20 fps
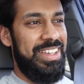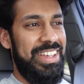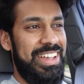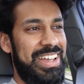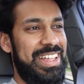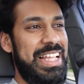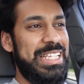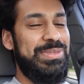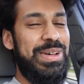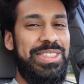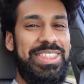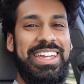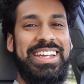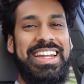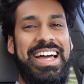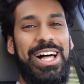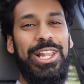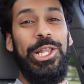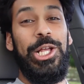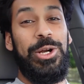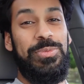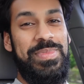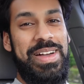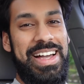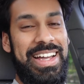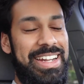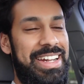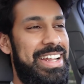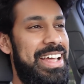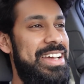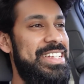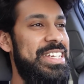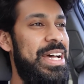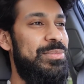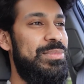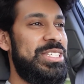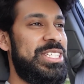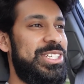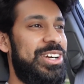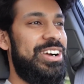That's what I think now. Look, man. I'm
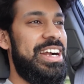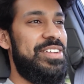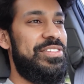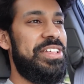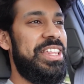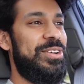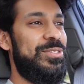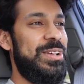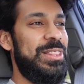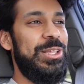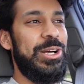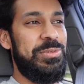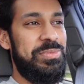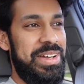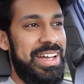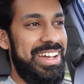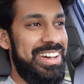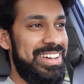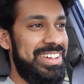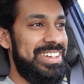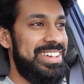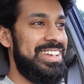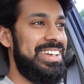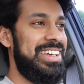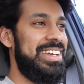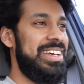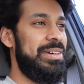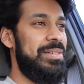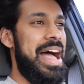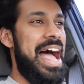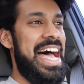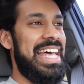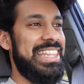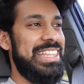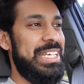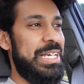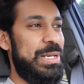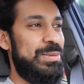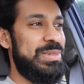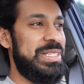gonna start everything with look, man.
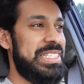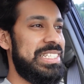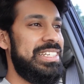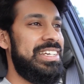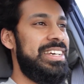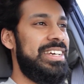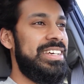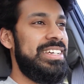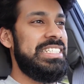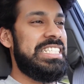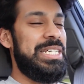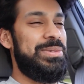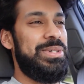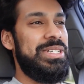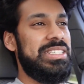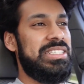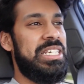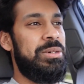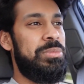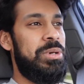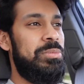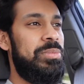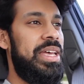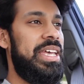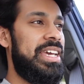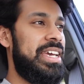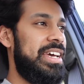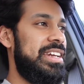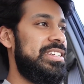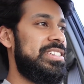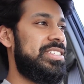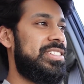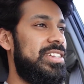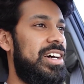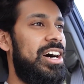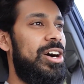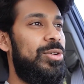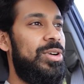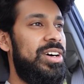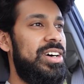Ad-libs. Someone make an
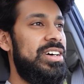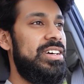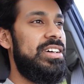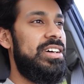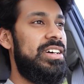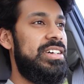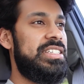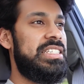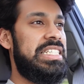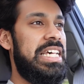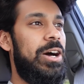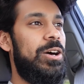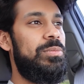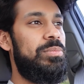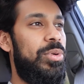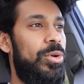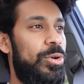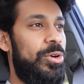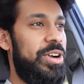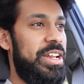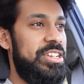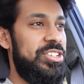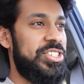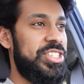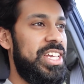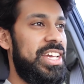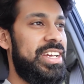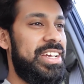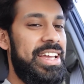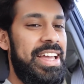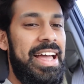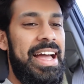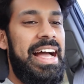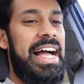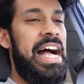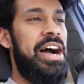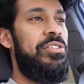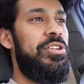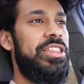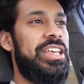Astawa soundboard and just like
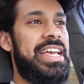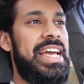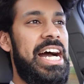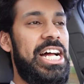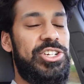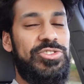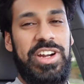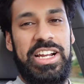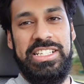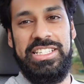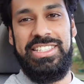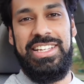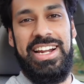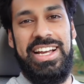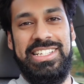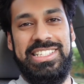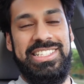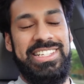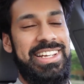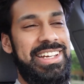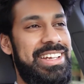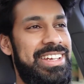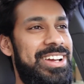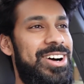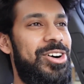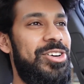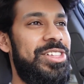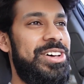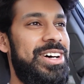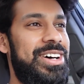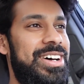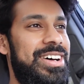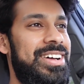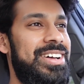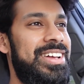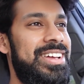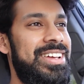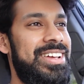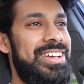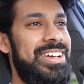have all the catchphrases that I say, all
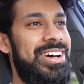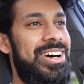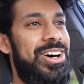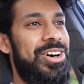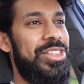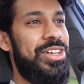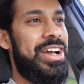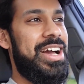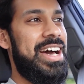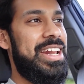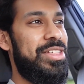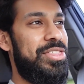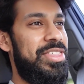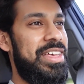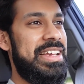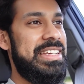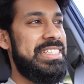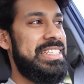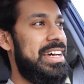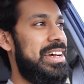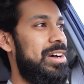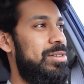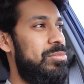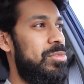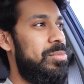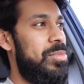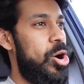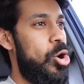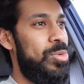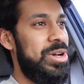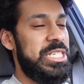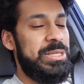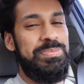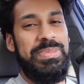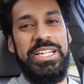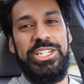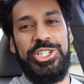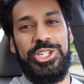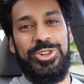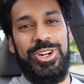the kind of things all my
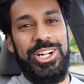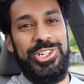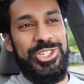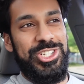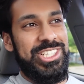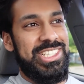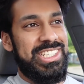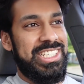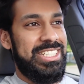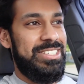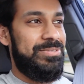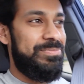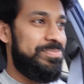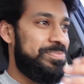speech crutches.